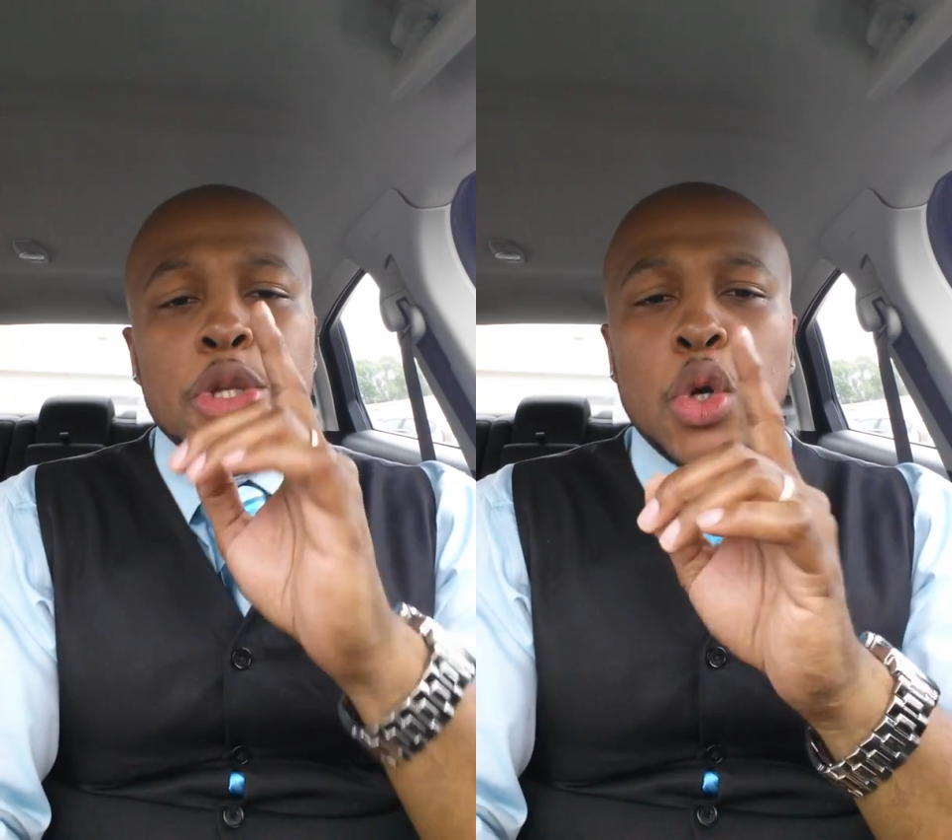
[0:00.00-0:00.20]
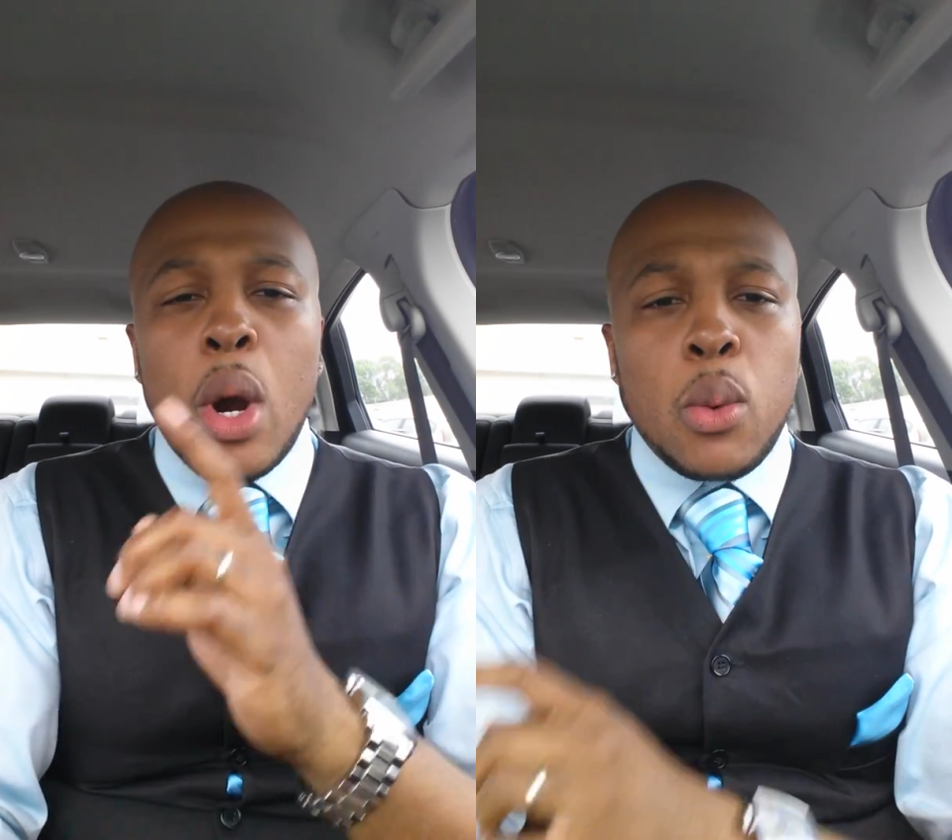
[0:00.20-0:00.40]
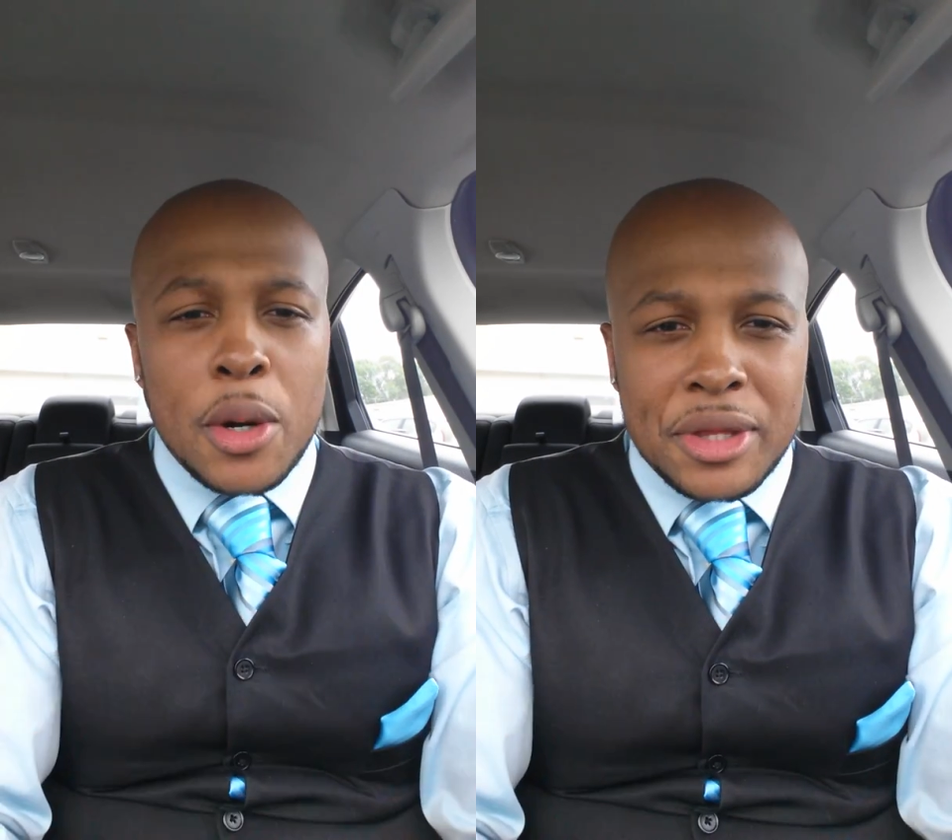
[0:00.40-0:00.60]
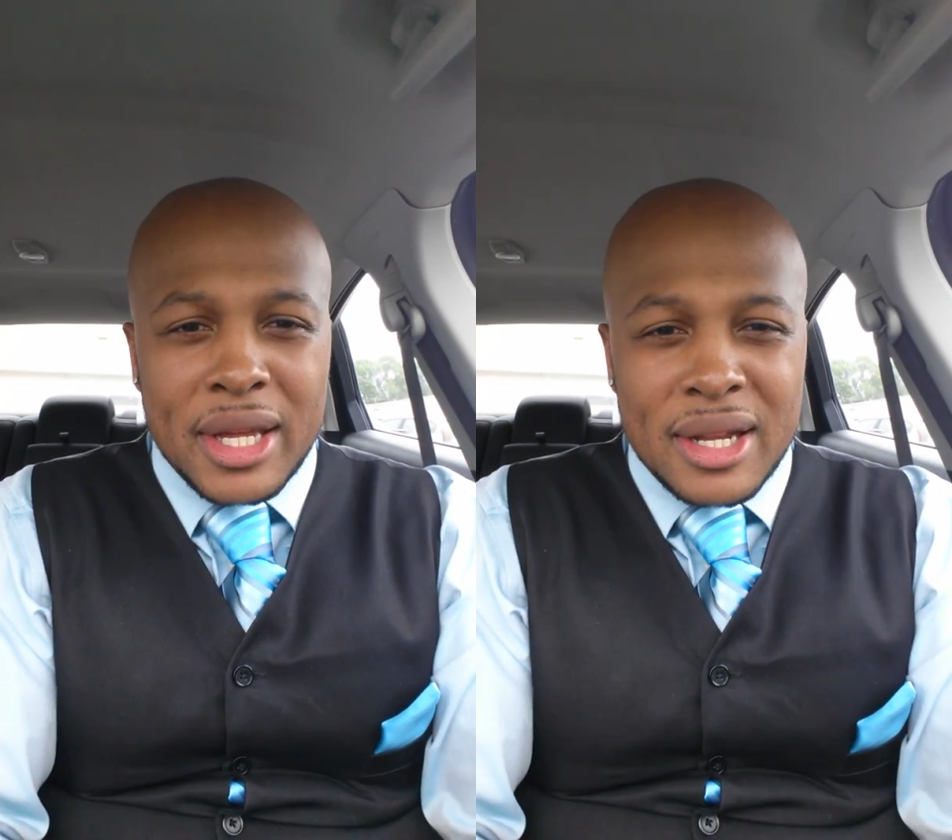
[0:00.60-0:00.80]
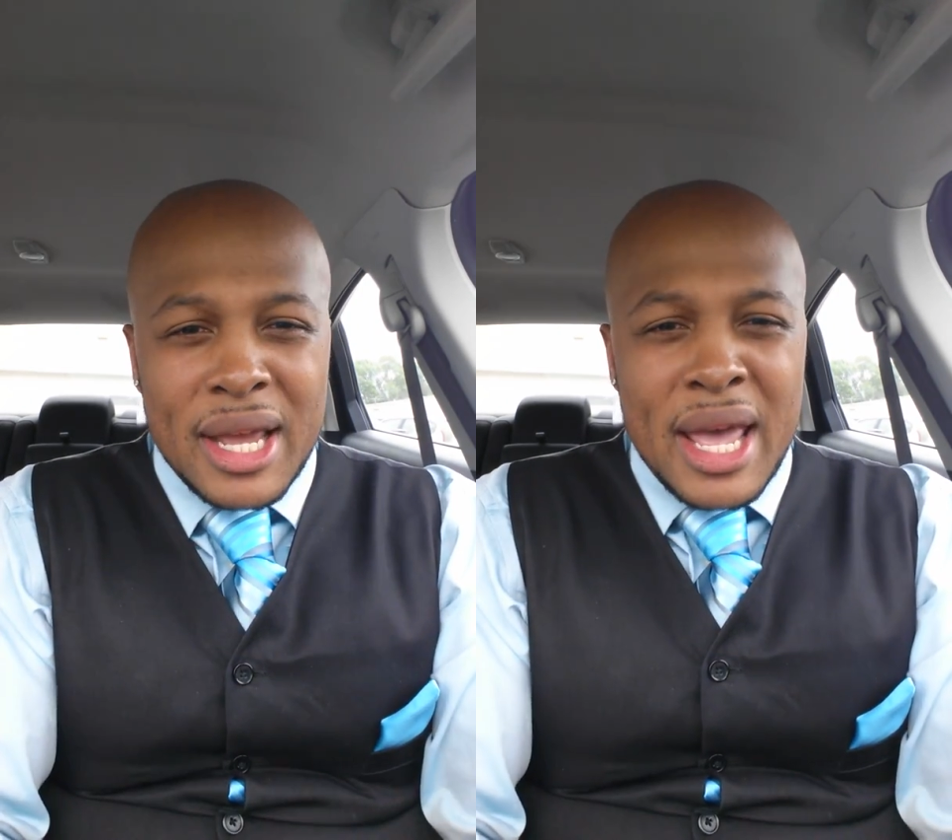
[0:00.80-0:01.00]
You are
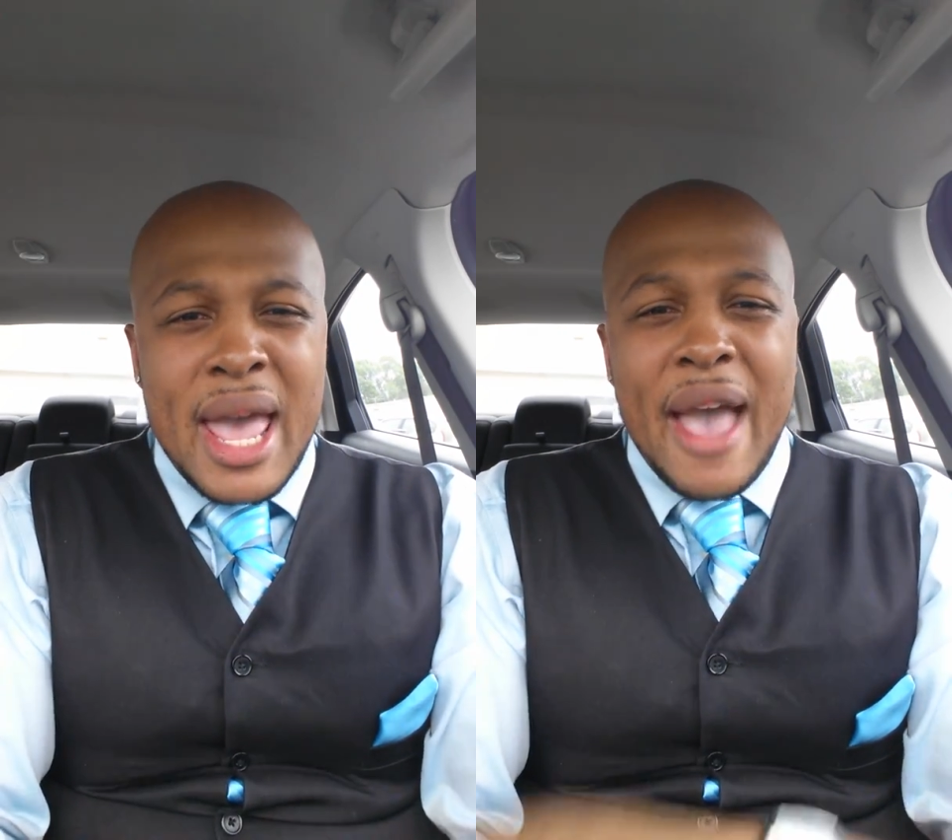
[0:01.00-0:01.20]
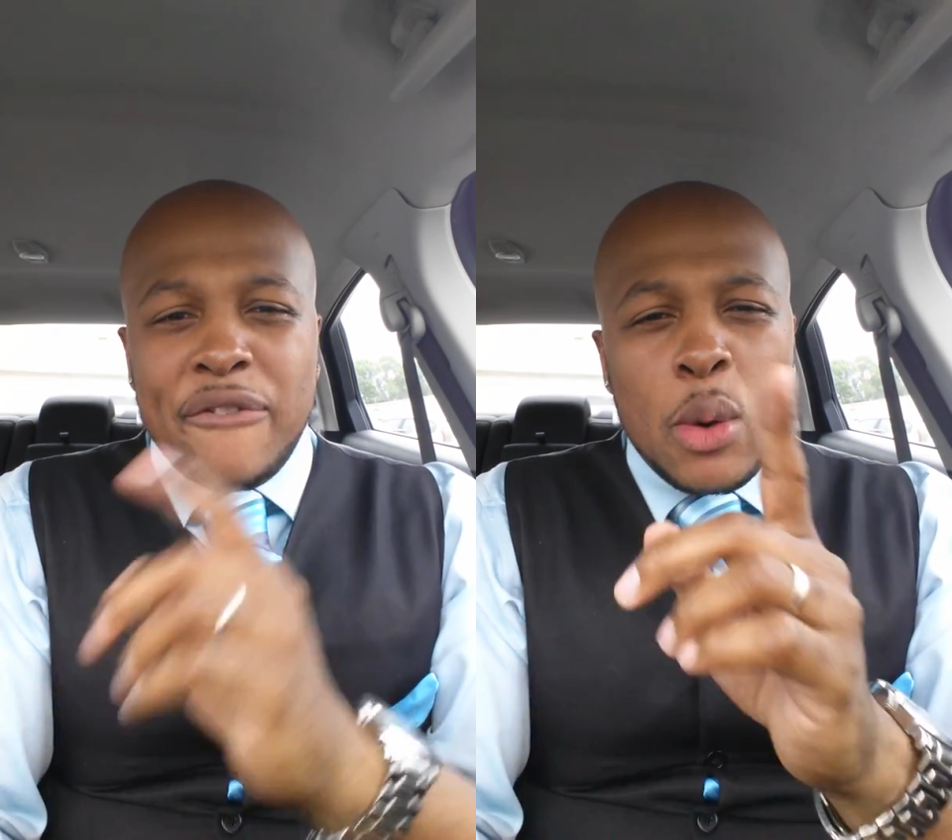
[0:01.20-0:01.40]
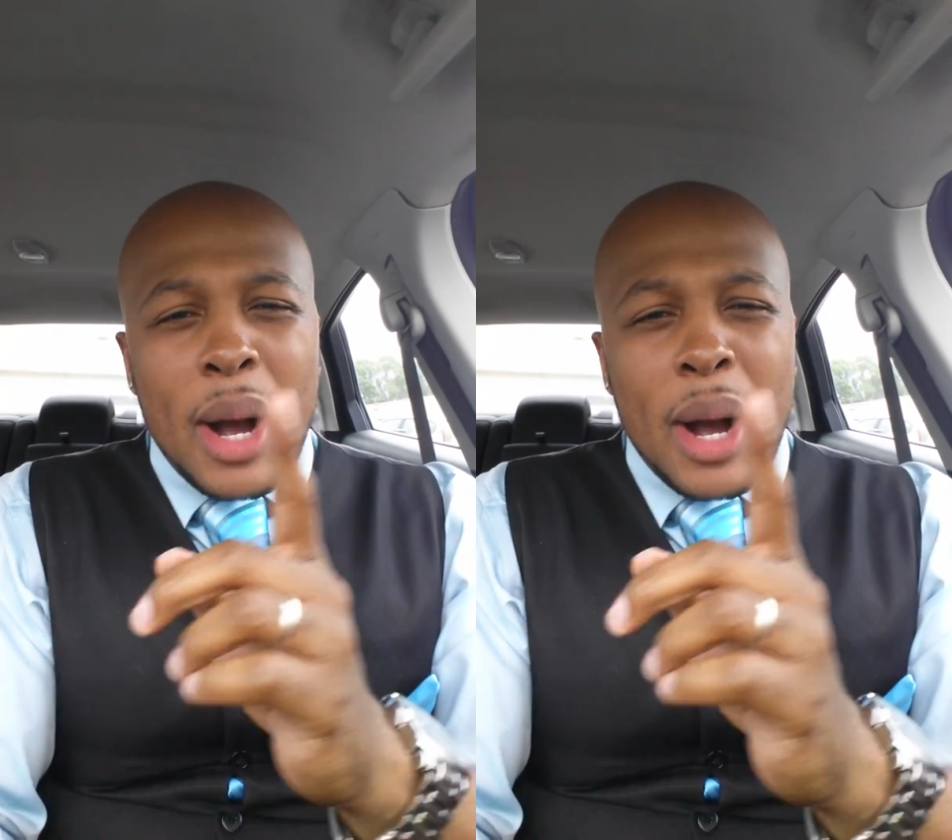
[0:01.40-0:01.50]
worth it. If